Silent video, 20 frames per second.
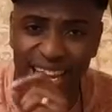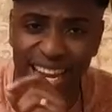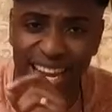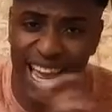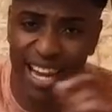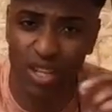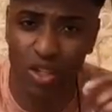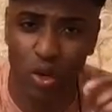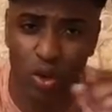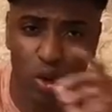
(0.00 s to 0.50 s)

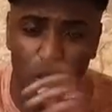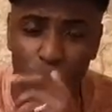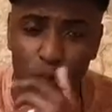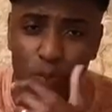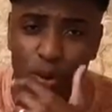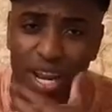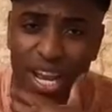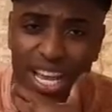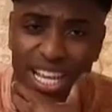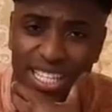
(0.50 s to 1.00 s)
lianto
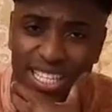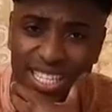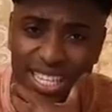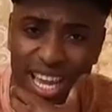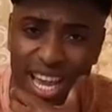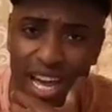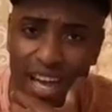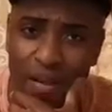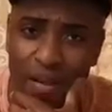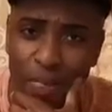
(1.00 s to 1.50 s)

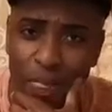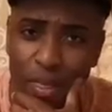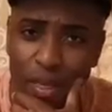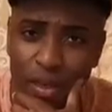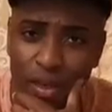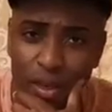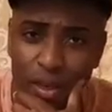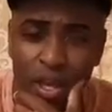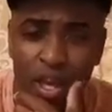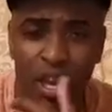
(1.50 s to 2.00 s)
cobrehesia.
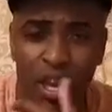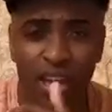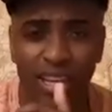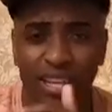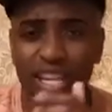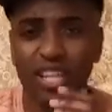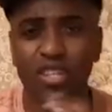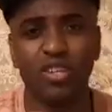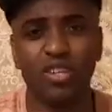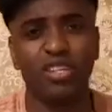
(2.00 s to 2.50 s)
I
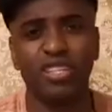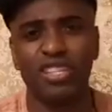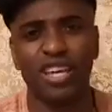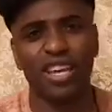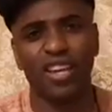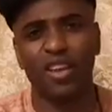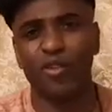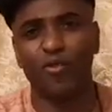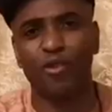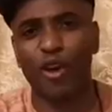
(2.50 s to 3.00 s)
need you to
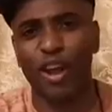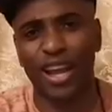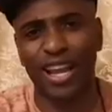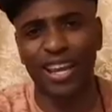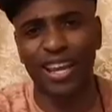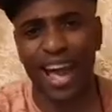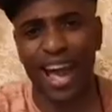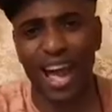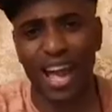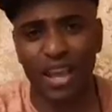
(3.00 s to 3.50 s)
take your
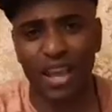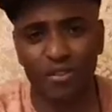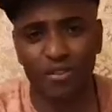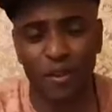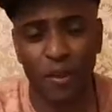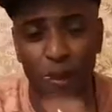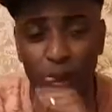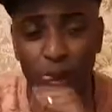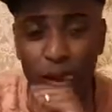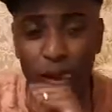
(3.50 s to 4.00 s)
fucking knife.